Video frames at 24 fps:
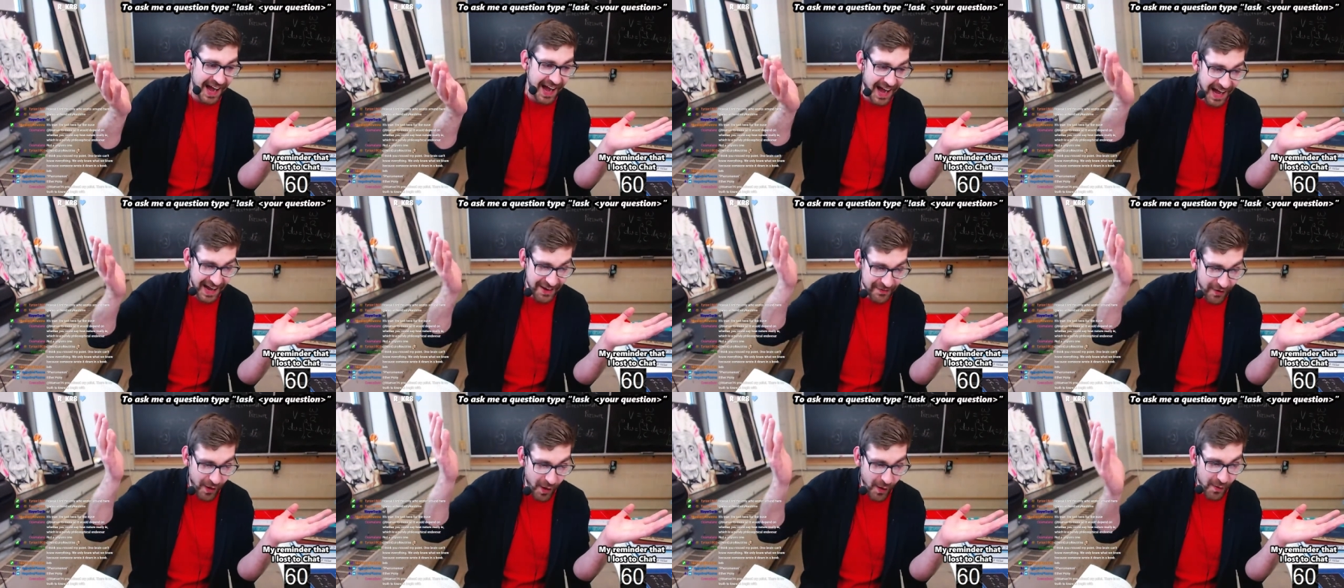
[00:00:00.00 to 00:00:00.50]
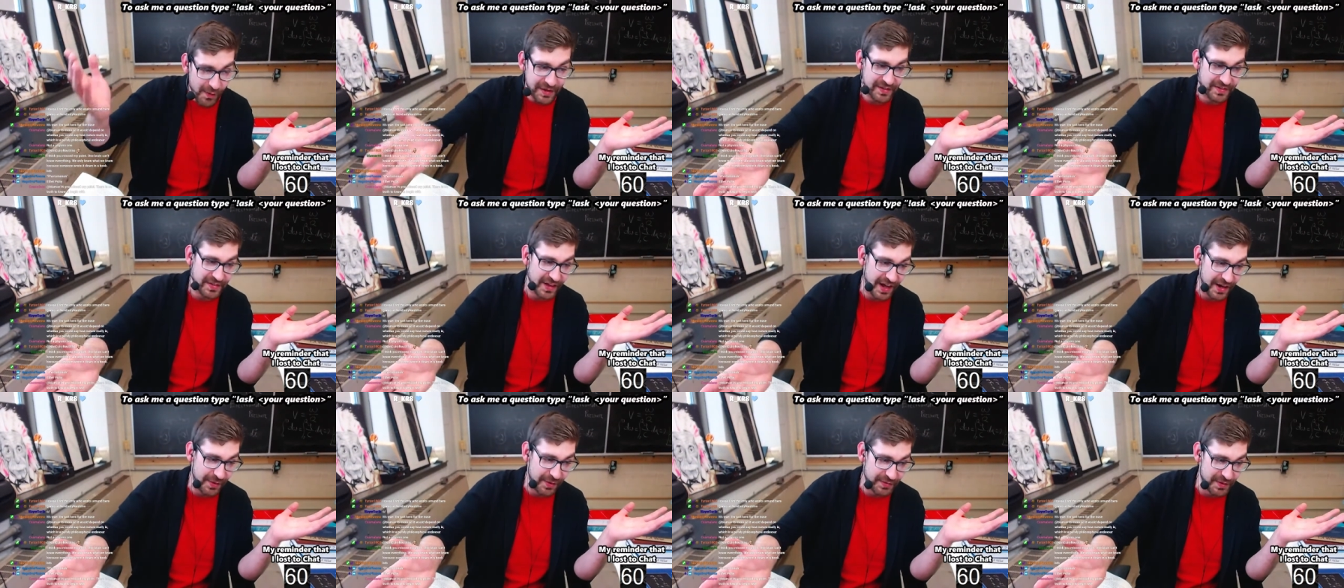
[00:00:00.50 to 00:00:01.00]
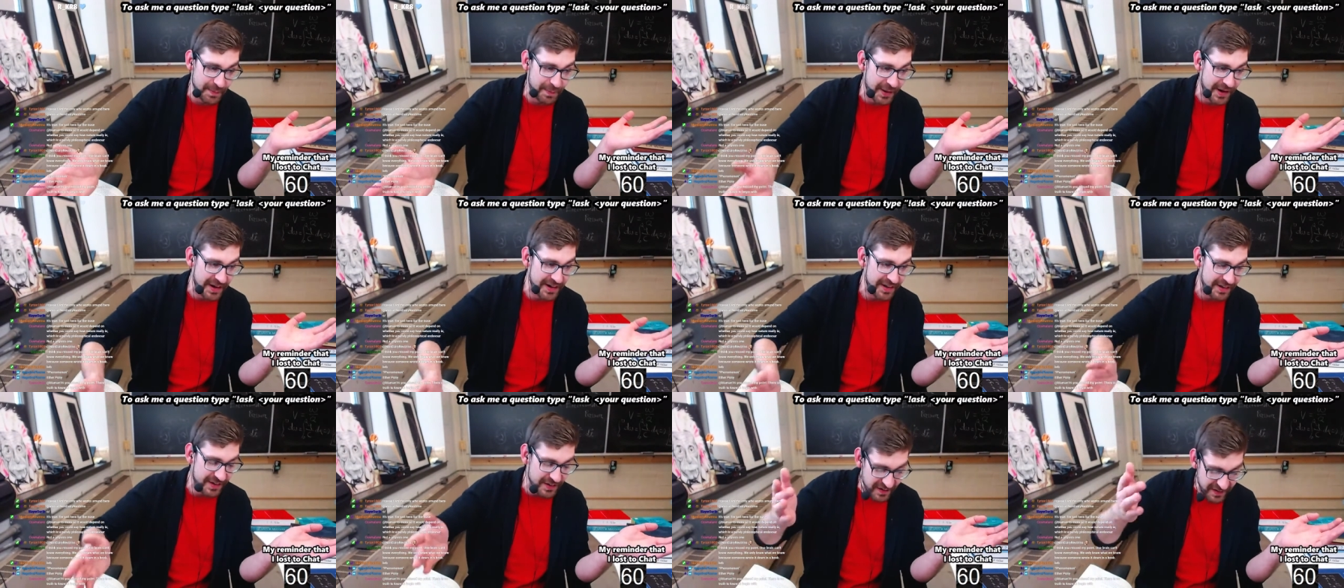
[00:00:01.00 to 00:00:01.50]
i've always thought it was a
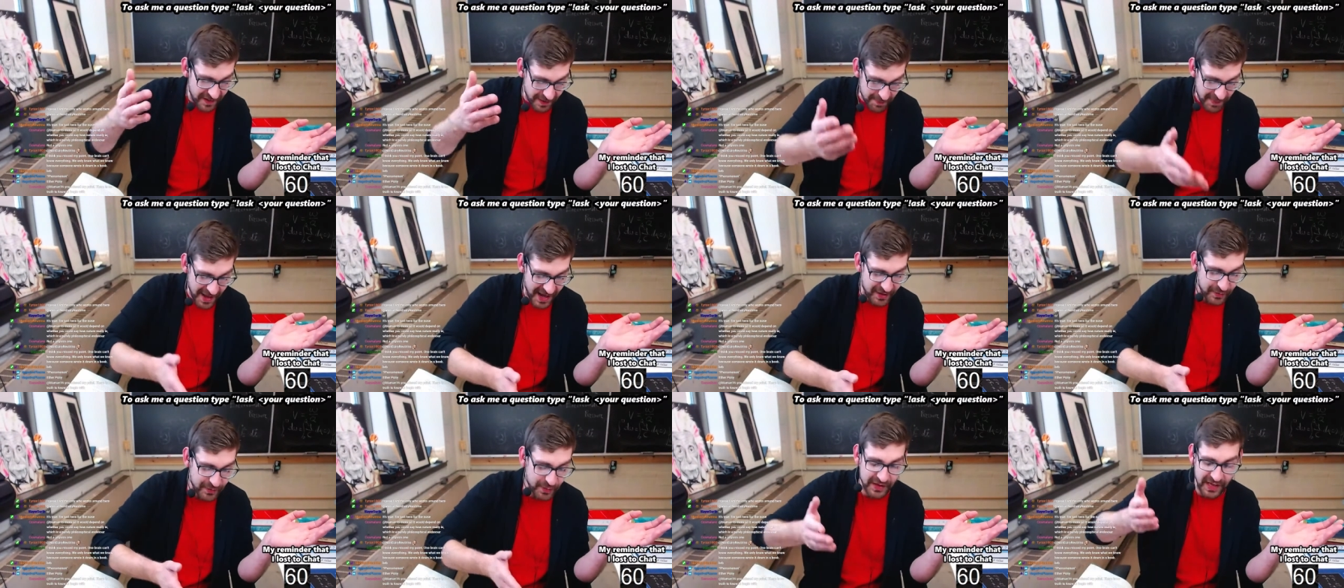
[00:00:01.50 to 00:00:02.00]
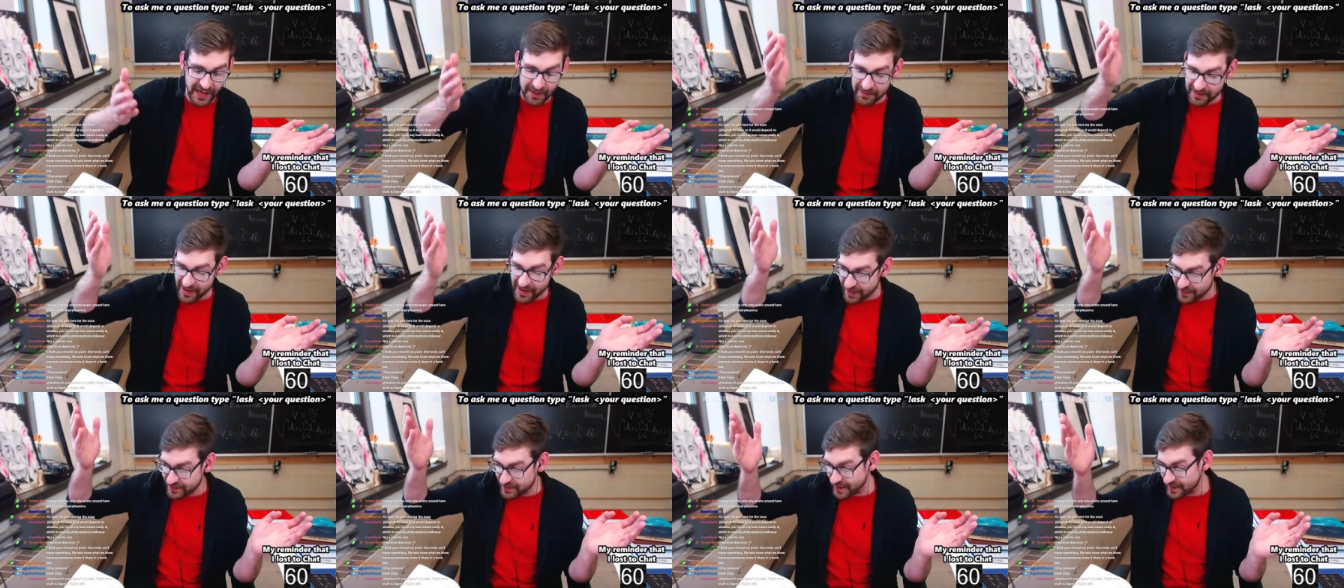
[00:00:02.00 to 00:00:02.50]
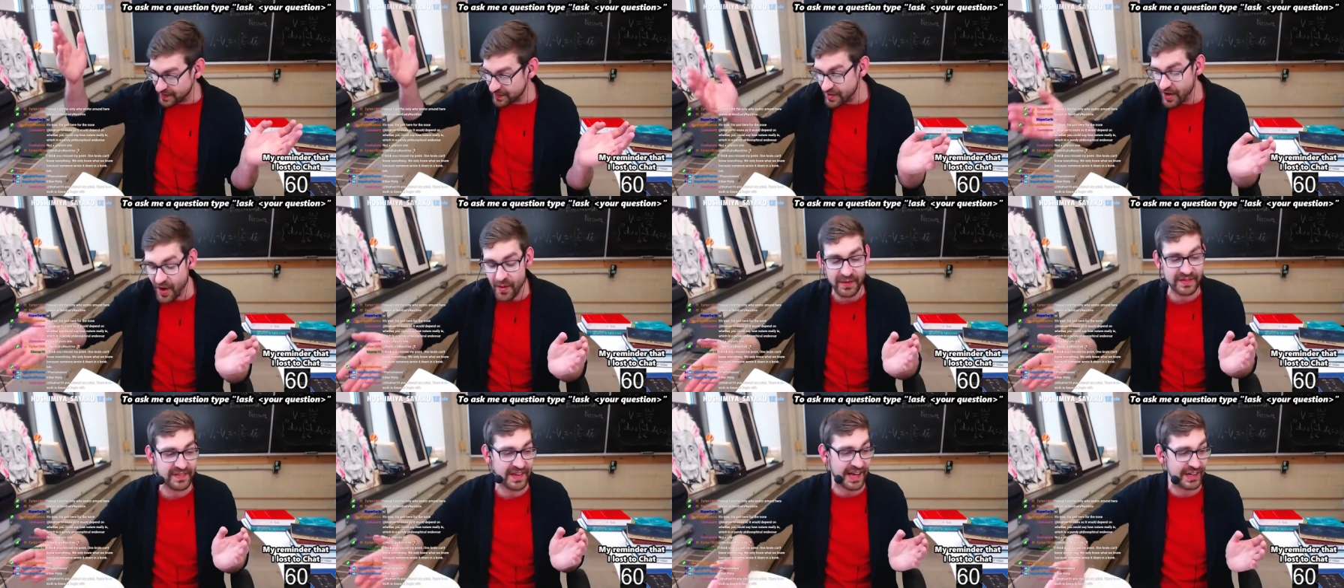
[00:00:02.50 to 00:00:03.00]
particle and then maxwell came around and said
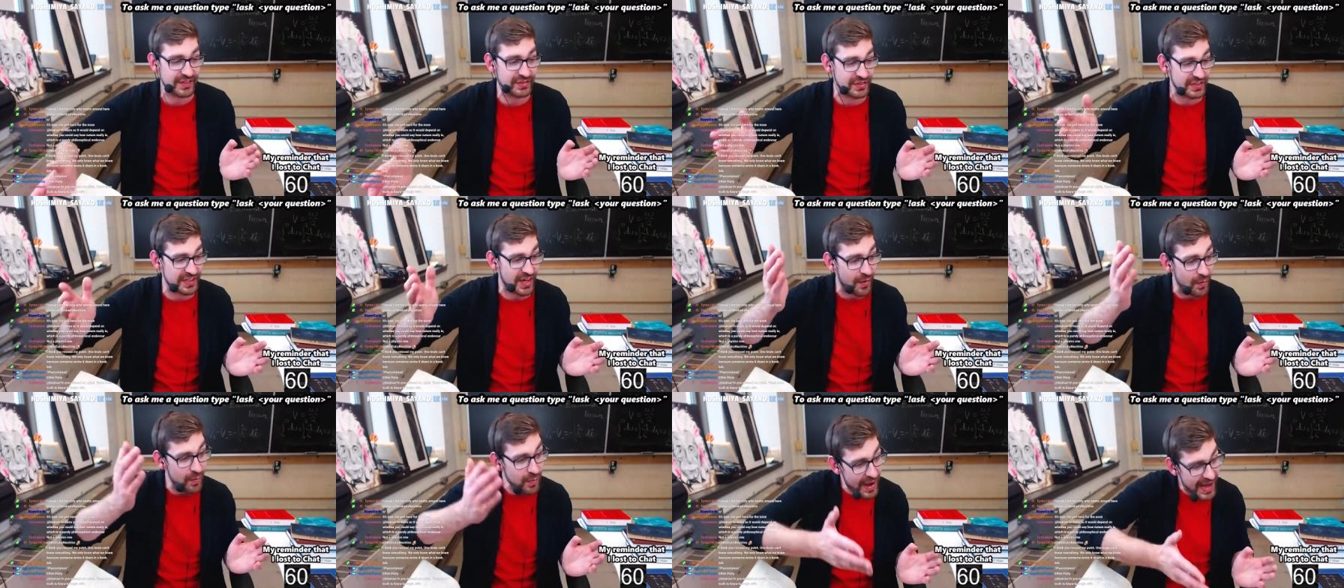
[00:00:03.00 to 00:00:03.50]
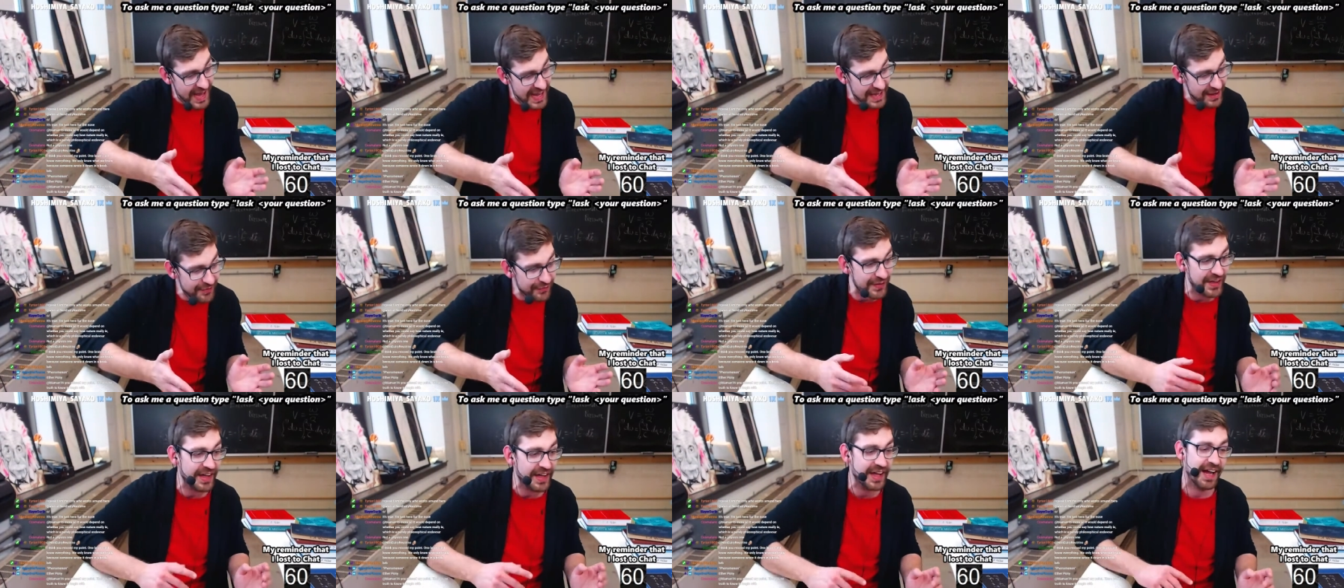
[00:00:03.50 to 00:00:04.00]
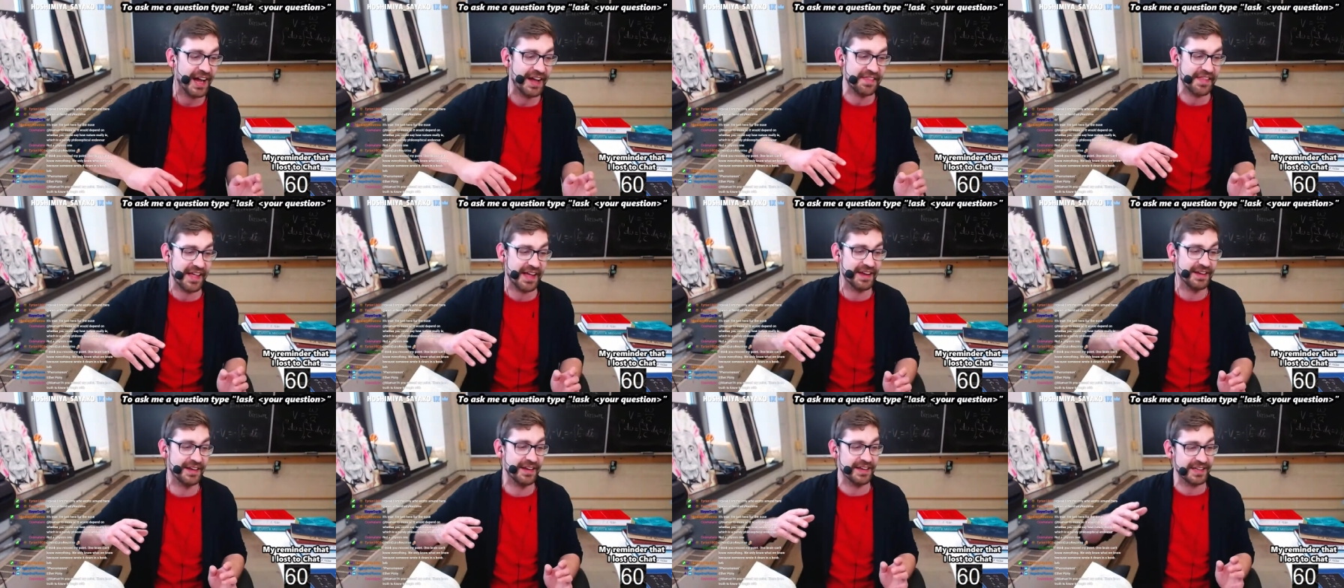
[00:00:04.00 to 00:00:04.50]
no it's actually a wave and
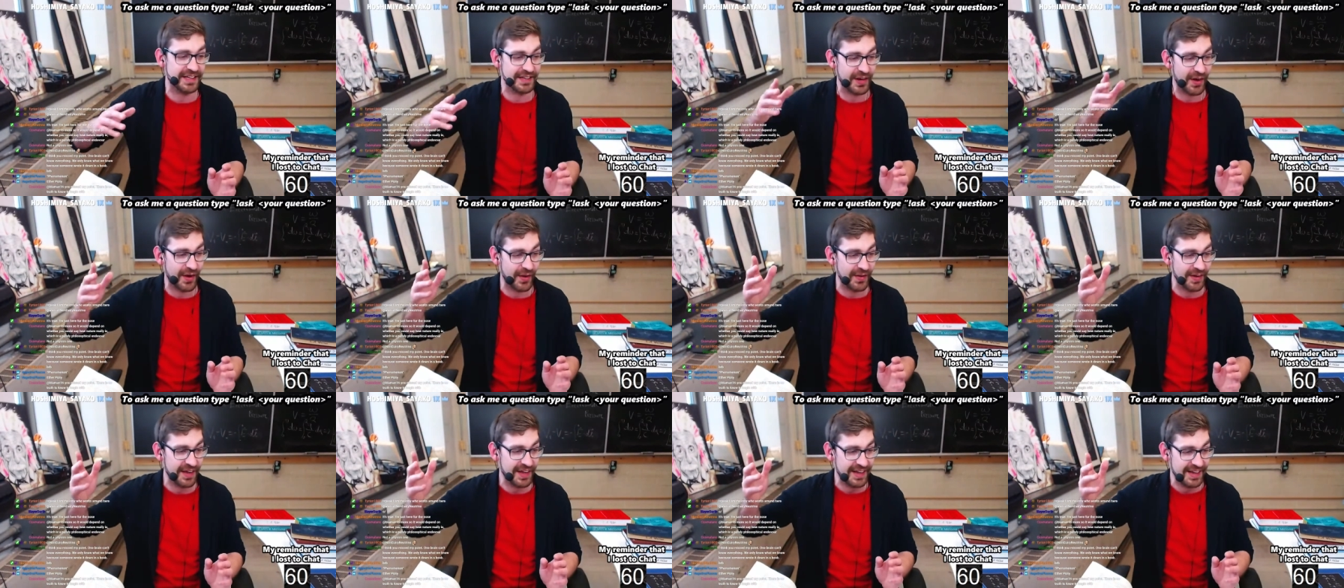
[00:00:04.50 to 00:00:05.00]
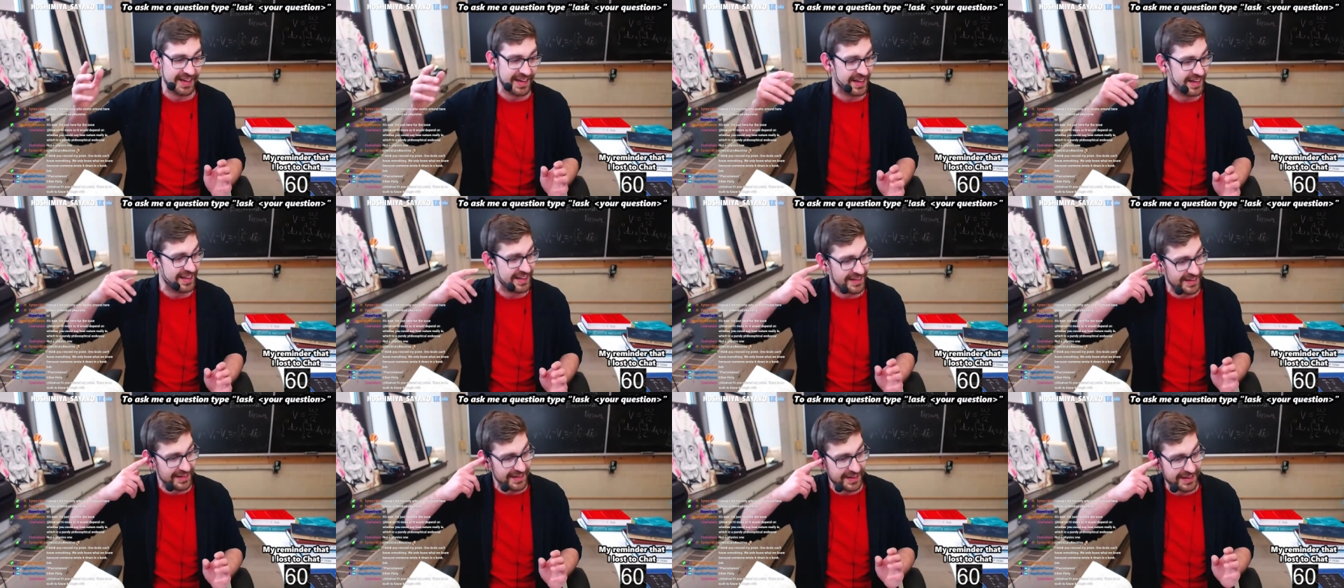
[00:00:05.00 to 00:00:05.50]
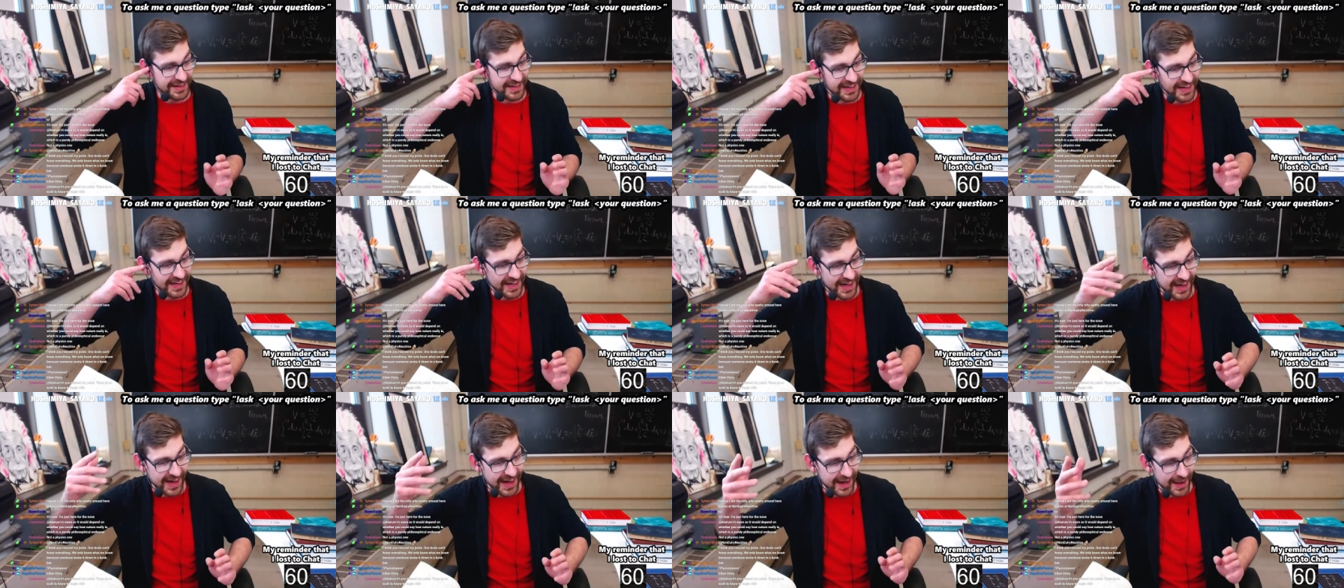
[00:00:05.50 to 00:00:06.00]
then you know
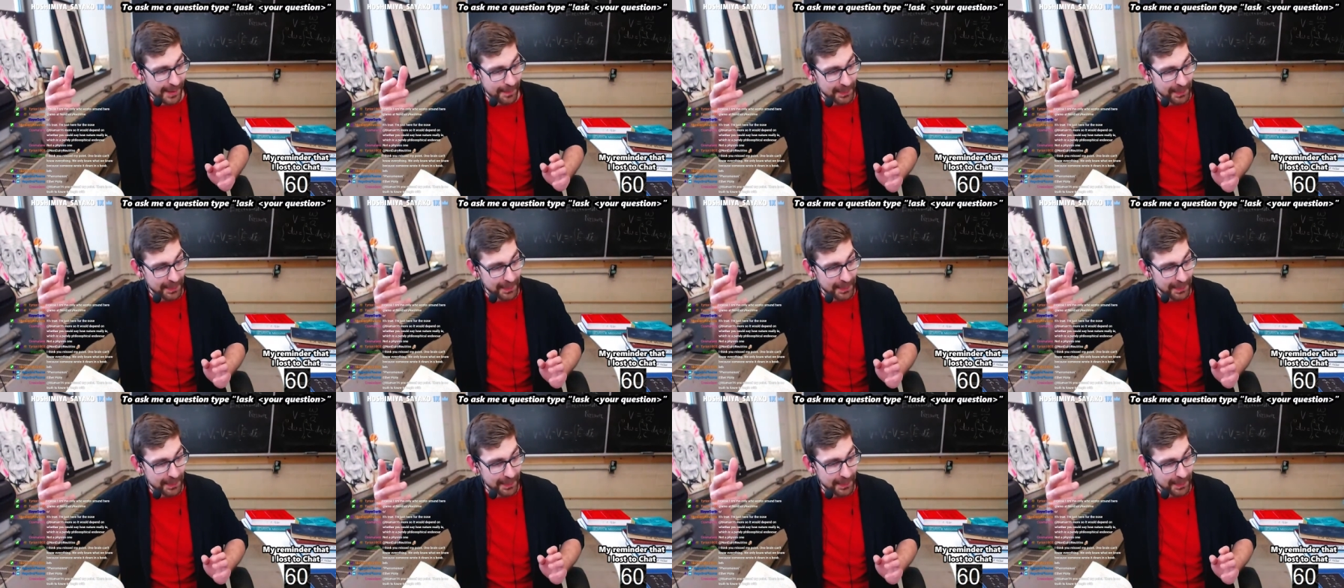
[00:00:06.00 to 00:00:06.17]
uh,